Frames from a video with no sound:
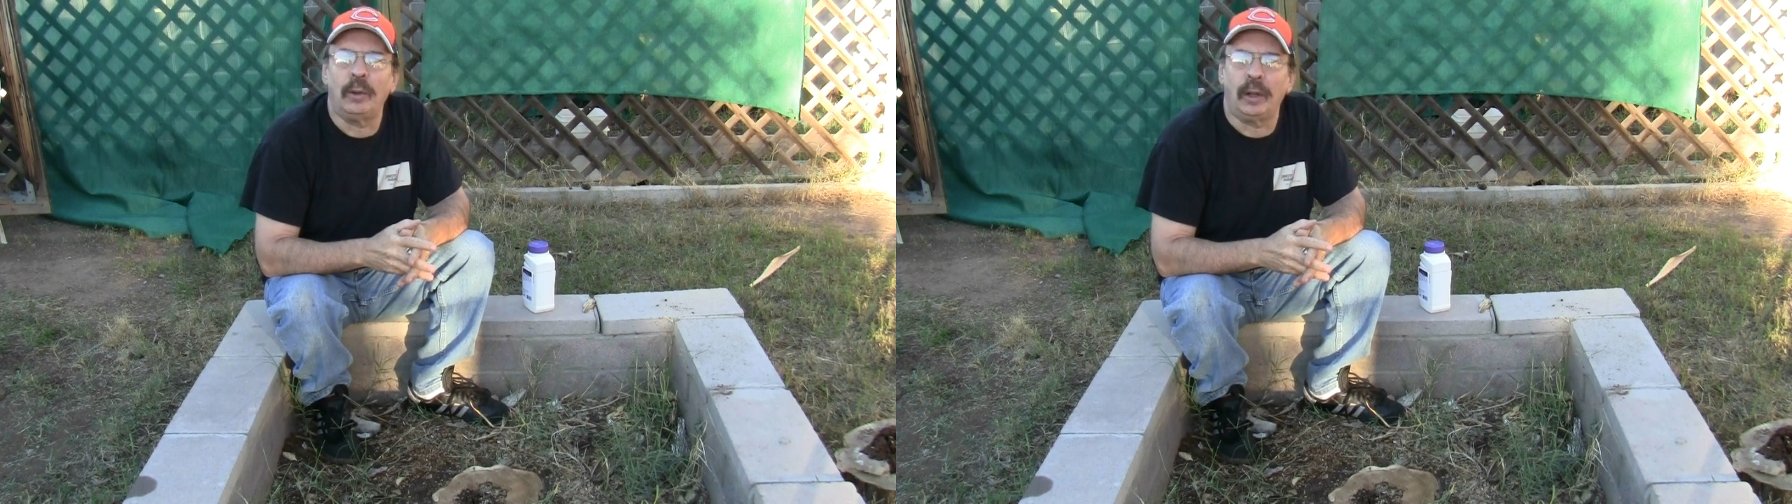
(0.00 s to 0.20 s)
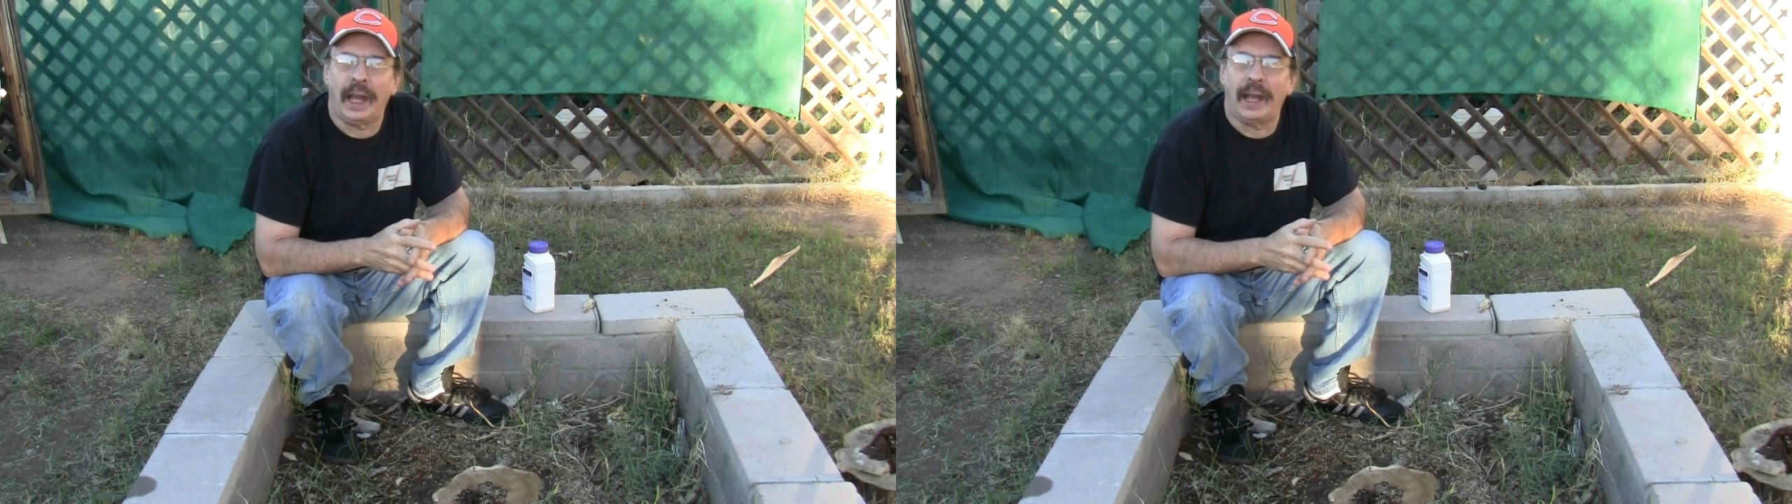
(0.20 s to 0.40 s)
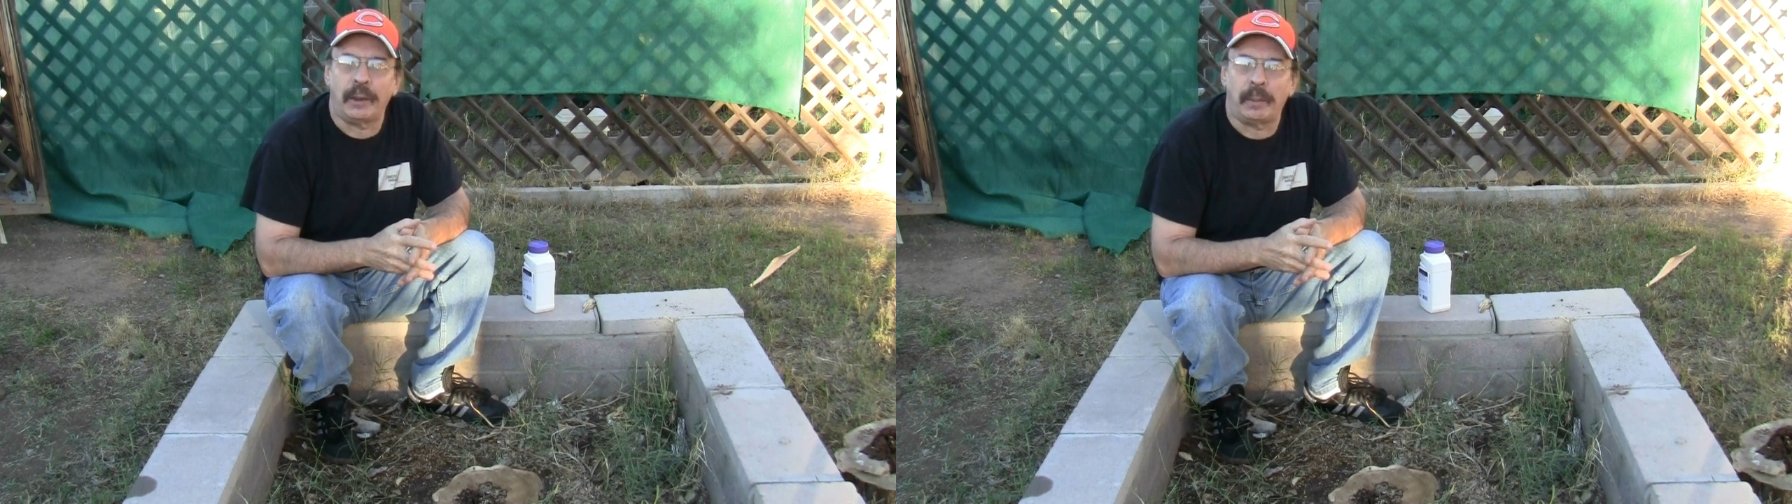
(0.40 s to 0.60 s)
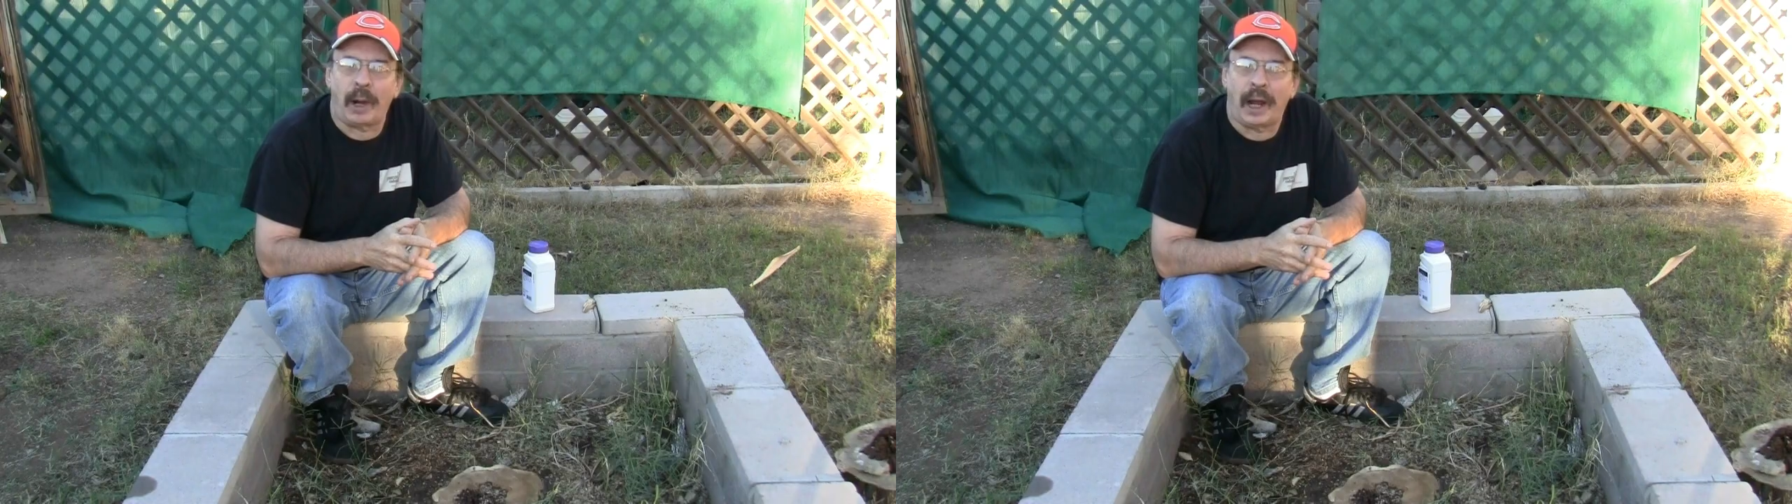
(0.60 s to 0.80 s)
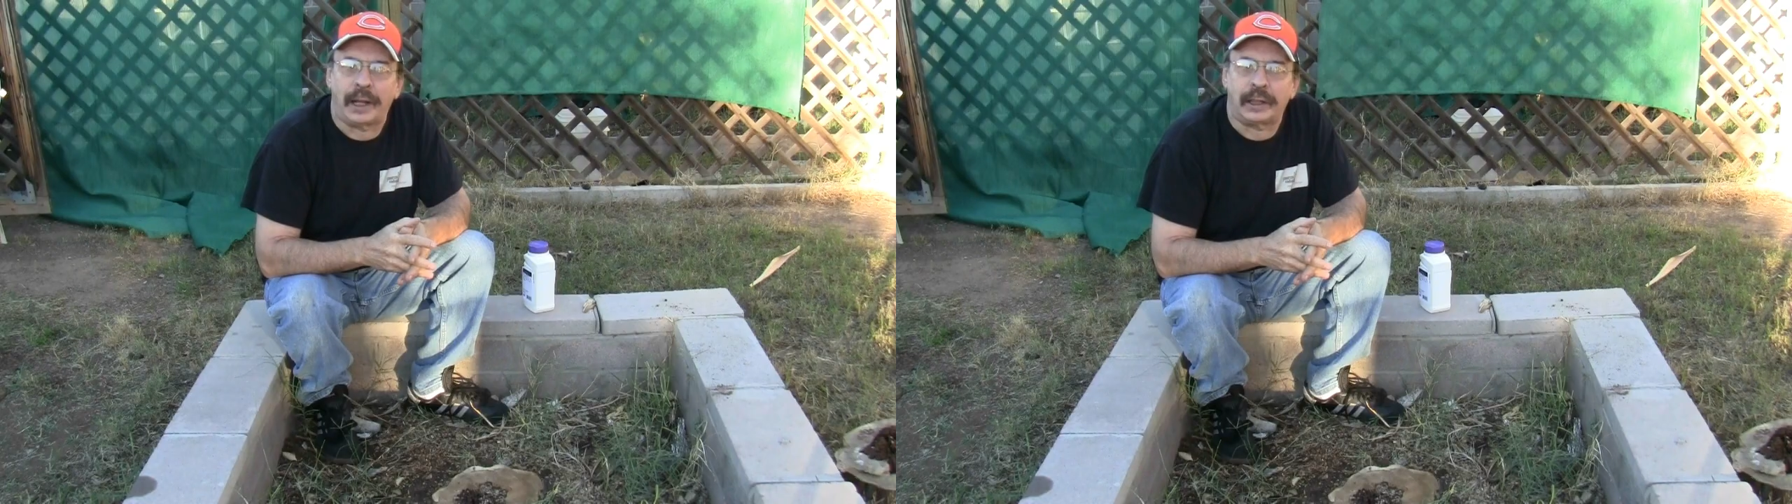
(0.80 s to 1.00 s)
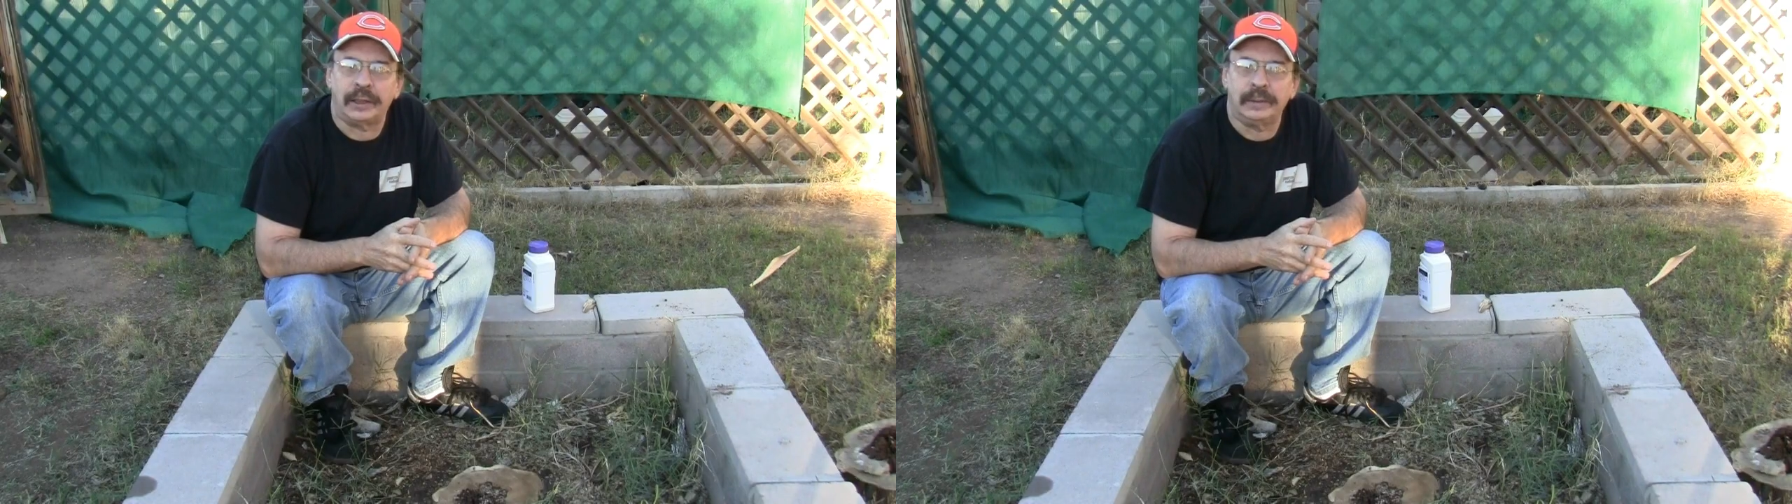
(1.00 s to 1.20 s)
we'll add the product.